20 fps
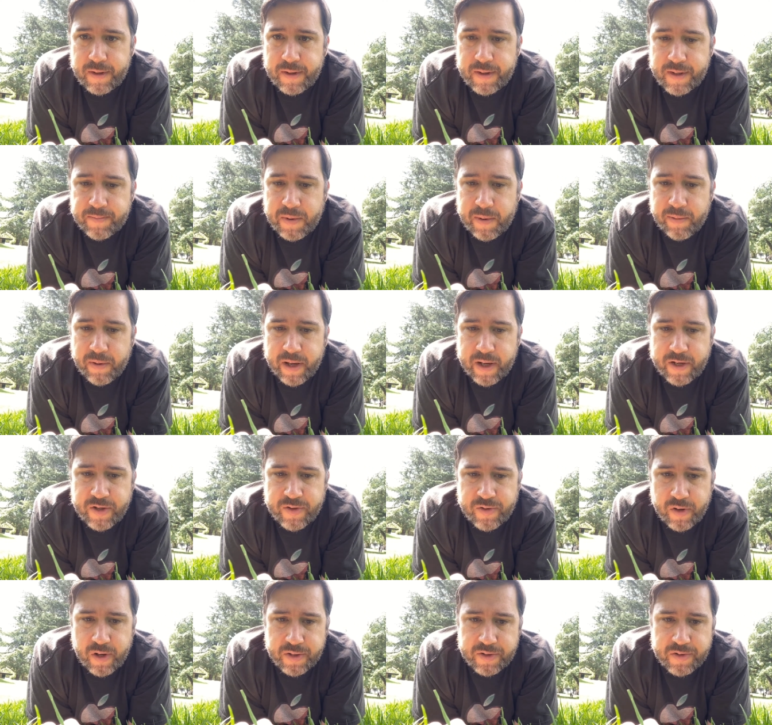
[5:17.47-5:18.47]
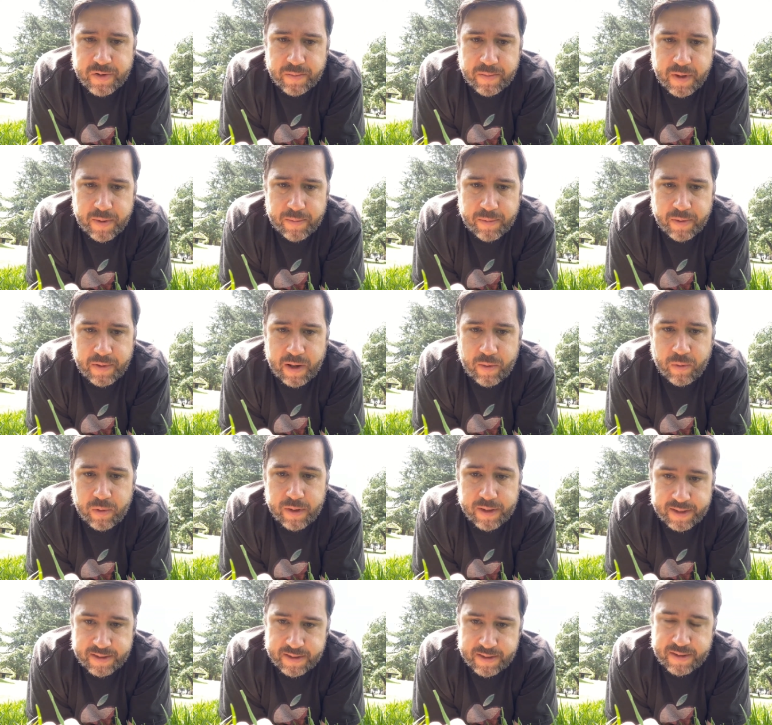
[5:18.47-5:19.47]
people I can trust, or people that will
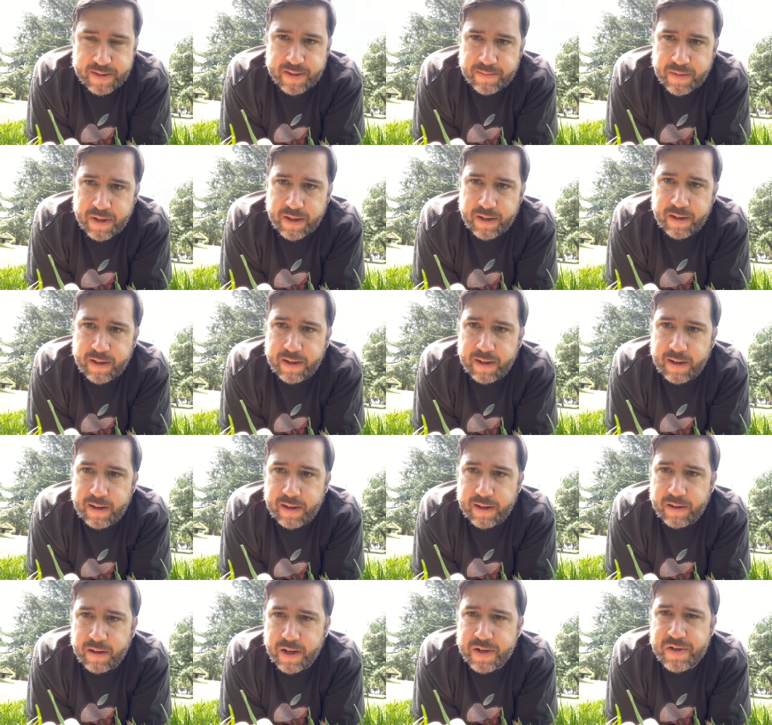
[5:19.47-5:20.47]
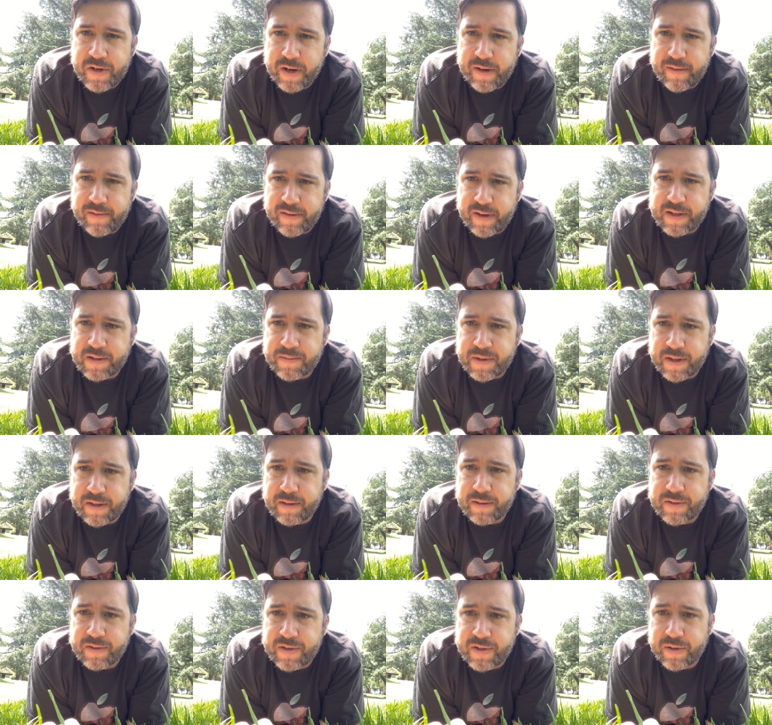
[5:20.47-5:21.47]
listen to me and not try to fix me,
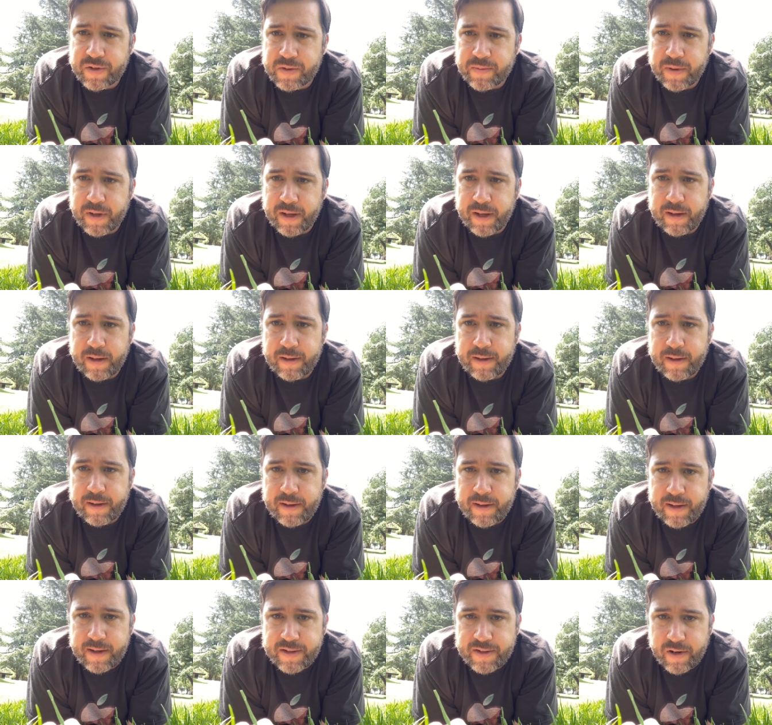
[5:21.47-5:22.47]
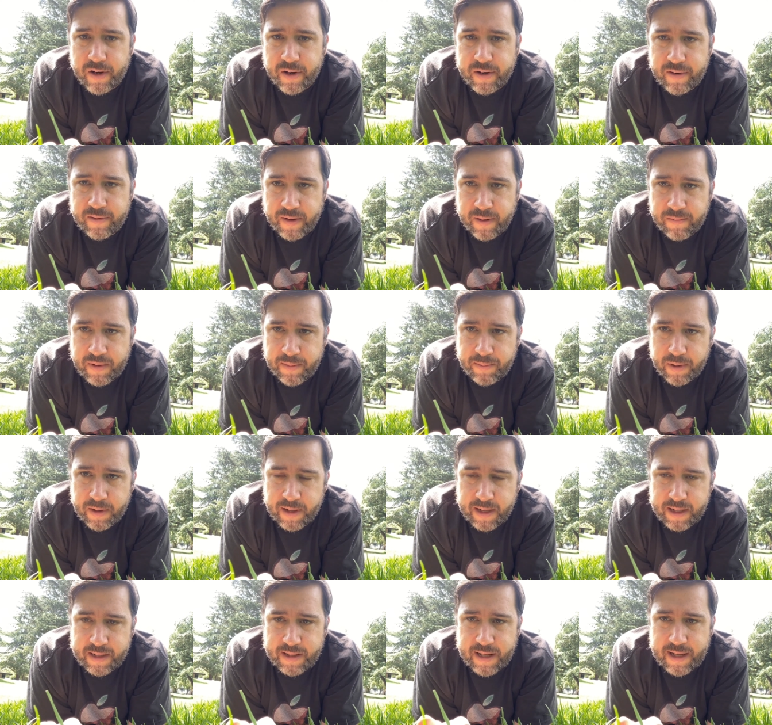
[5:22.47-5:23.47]
so to speak. It's hard to find people
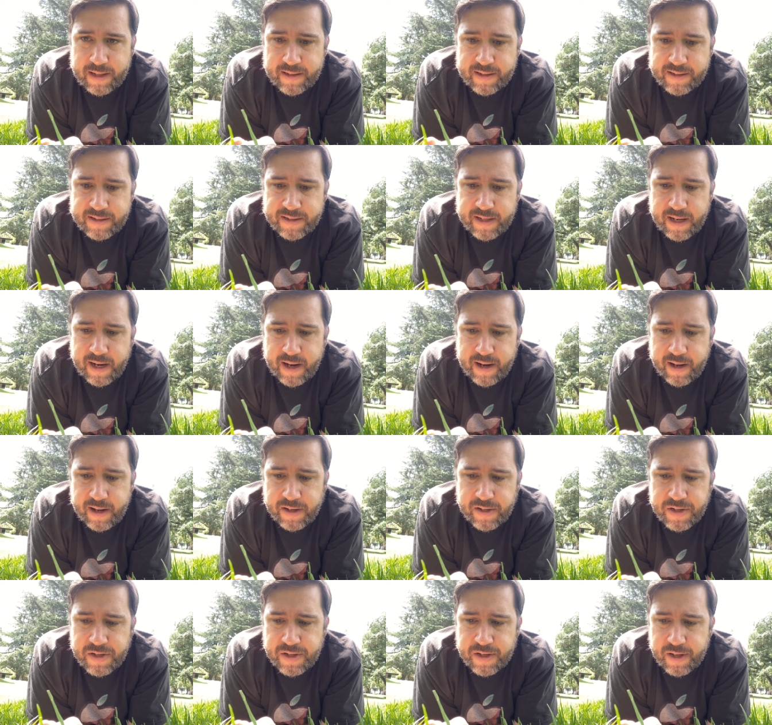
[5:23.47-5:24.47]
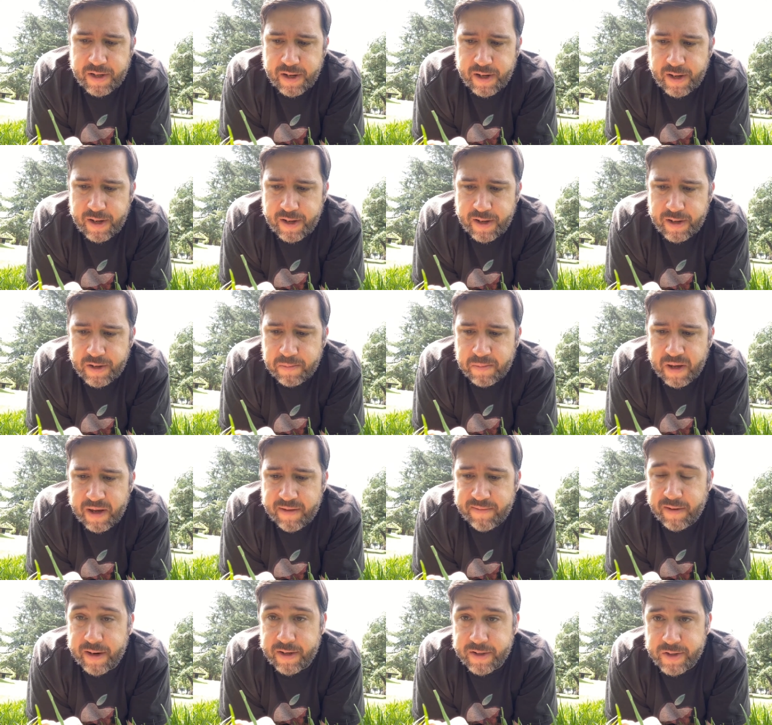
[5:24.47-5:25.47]
like that in this day and age. You may
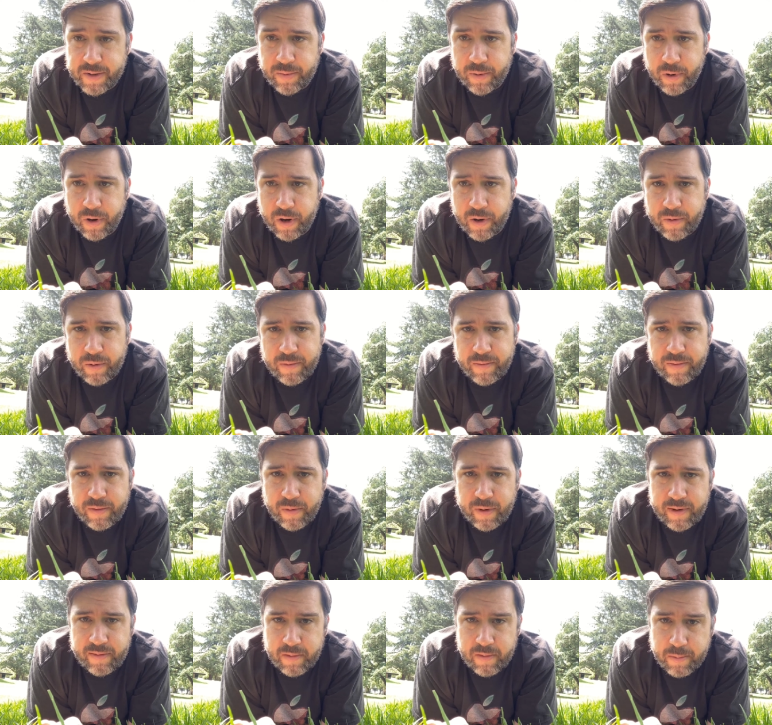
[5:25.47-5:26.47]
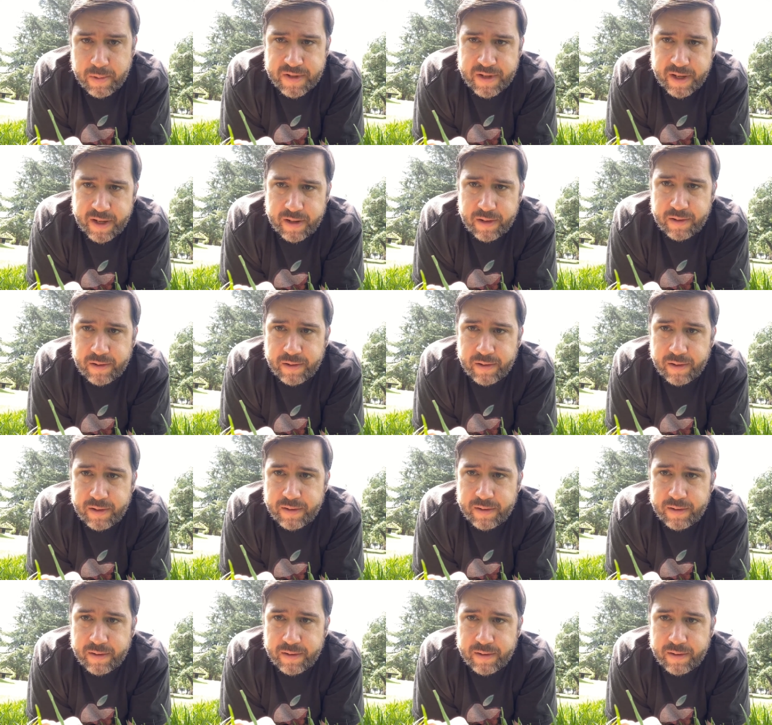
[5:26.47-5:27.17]
find a support group for whatever particular